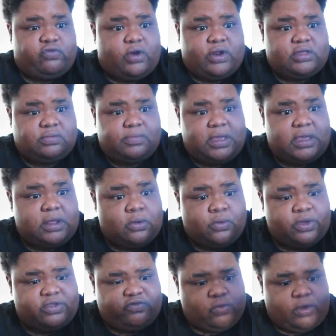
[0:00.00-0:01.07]
one is me
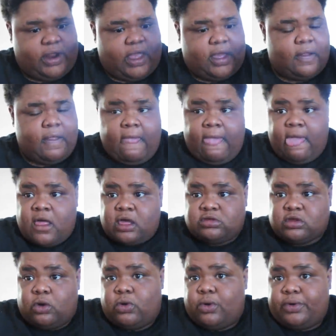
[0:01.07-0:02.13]
and which one ain't.
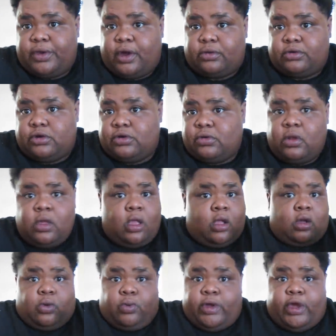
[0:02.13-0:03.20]
So what we gonna do?
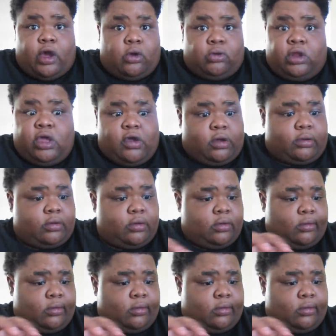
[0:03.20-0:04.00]
We gonna look.